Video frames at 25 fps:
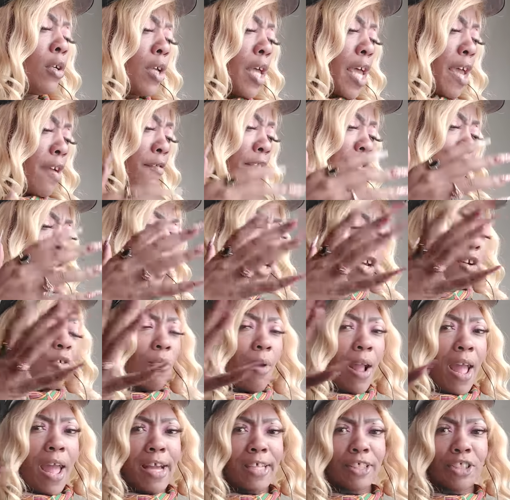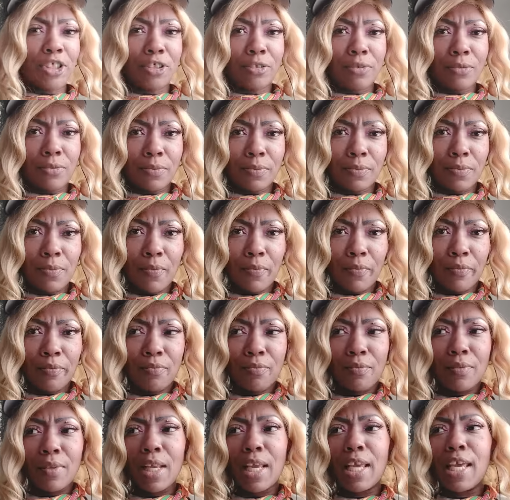Everything around you
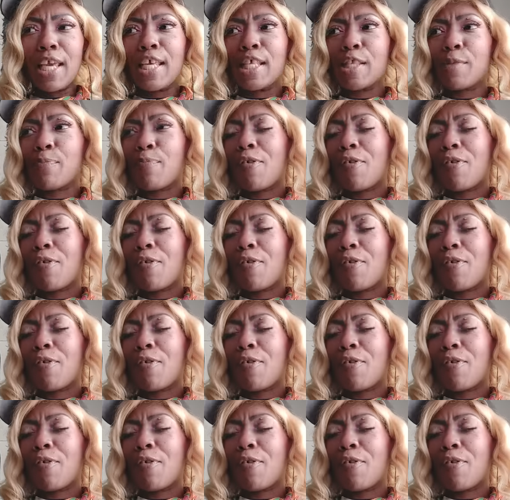is